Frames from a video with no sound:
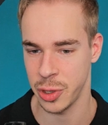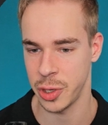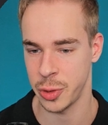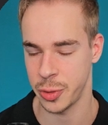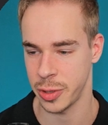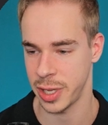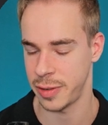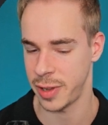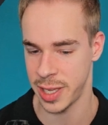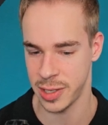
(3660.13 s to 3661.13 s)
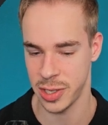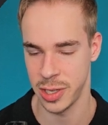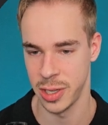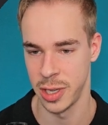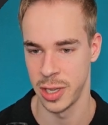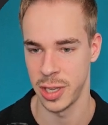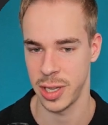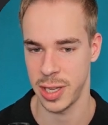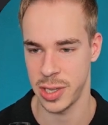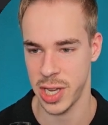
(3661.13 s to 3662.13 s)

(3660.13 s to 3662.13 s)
you invent is